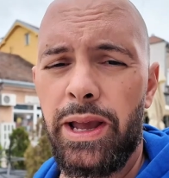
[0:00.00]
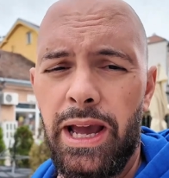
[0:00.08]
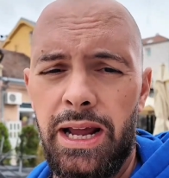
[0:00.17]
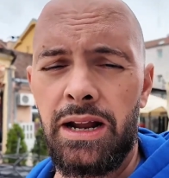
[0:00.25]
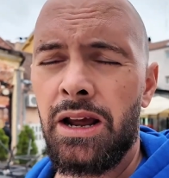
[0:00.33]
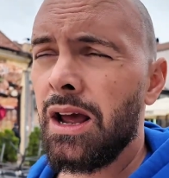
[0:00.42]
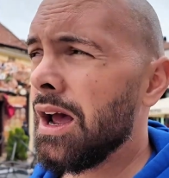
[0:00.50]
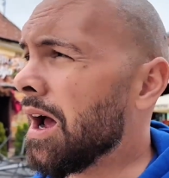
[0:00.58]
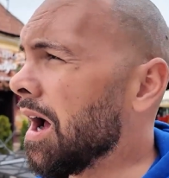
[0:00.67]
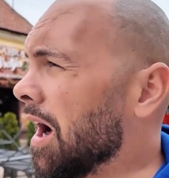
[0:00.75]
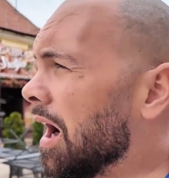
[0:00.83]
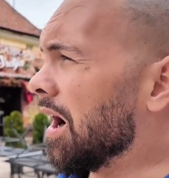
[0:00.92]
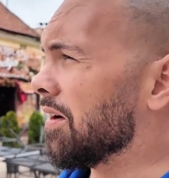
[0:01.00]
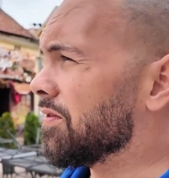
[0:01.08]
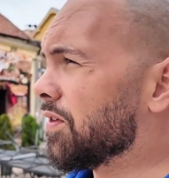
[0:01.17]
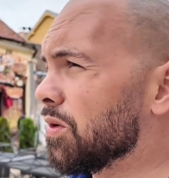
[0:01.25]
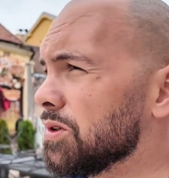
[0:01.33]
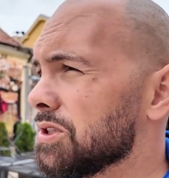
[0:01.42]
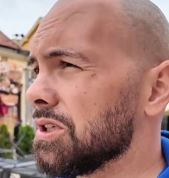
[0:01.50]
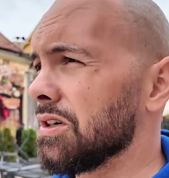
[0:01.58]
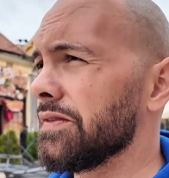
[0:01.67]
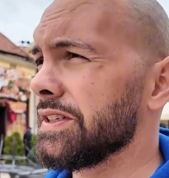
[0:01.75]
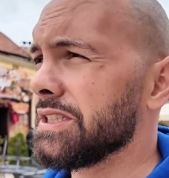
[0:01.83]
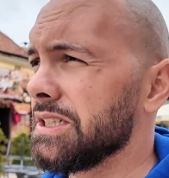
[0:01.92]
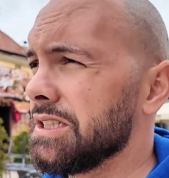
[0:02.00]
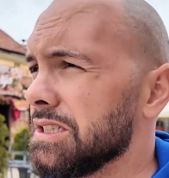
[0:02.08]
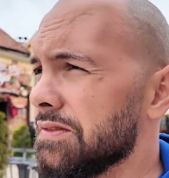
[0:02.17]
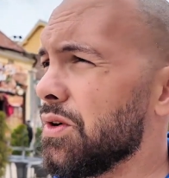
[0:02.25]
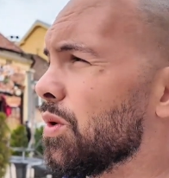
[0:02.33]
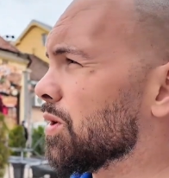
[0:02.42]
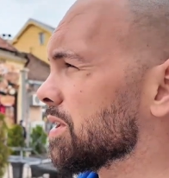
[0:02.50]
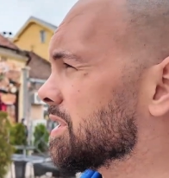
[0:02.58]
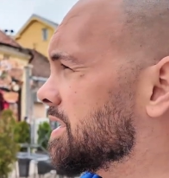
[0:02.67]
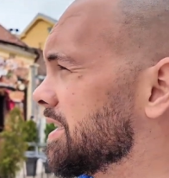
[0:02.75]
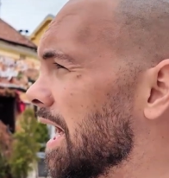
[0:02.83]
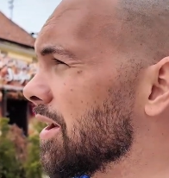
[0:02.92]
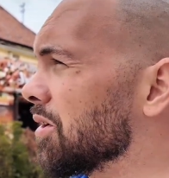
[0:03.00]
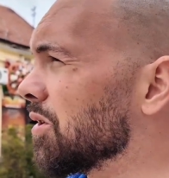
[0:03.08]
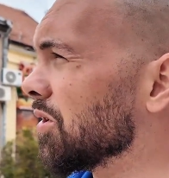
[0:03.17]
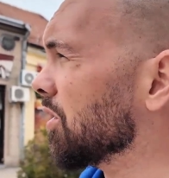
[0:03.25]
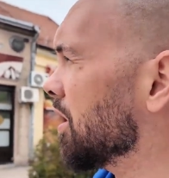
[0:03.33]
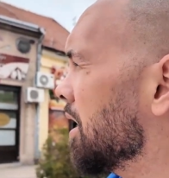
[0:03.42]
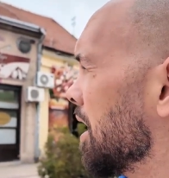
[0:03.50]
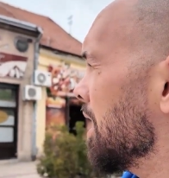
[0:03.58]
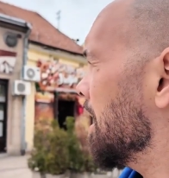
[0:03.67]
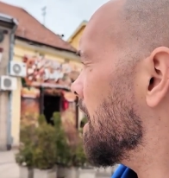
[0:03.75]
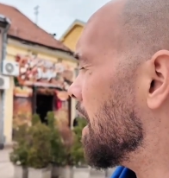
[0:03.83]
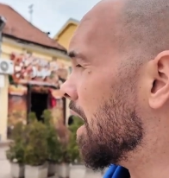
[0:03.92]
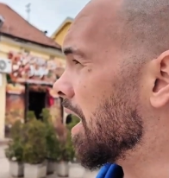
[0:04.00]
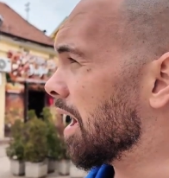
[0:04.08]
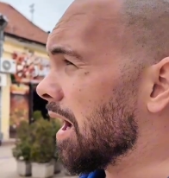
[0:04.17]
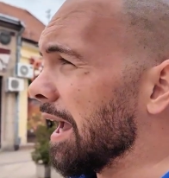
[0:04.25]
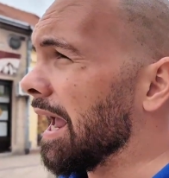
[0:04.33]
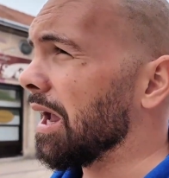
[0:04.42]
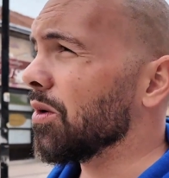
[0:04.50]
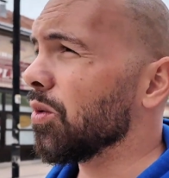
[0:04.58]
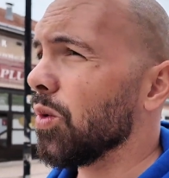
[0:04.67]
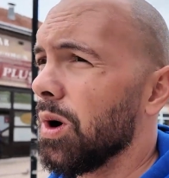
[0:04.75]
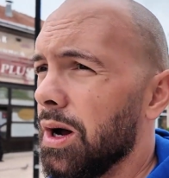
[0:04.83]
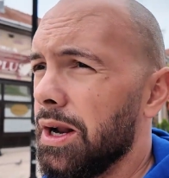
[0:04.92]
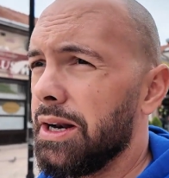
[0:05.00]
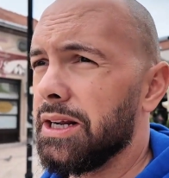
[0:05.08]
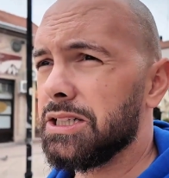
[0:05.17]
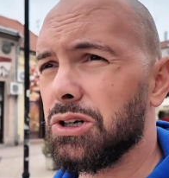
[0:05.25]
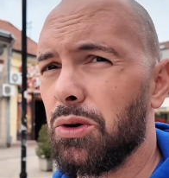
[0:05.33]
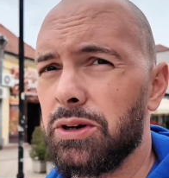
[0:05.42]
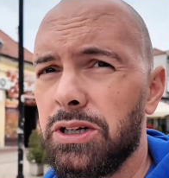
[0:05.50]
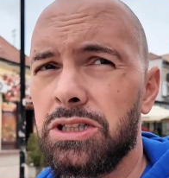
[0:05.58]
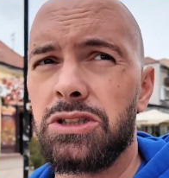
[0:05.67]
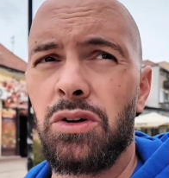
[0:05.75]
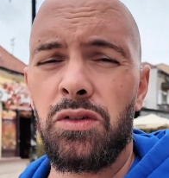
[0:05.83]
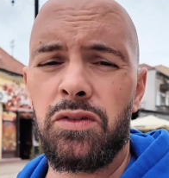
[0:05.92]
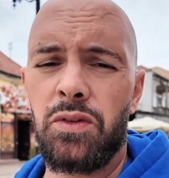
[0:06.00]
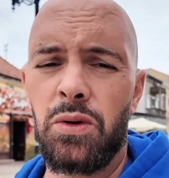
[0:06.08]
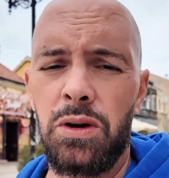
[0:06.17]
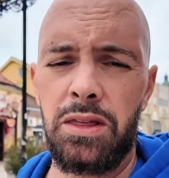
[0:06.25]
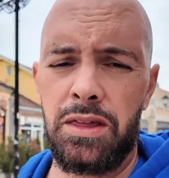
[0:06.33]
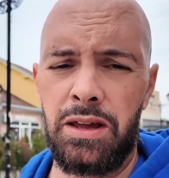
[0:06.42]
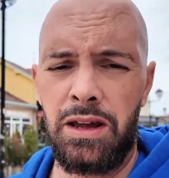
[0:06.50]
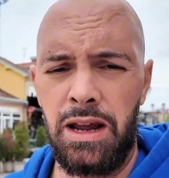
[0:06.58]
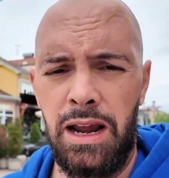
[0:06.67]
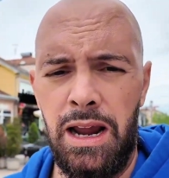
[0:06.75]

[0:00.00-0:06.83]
get phone services, of course, Yedel, A1, so on and so forth.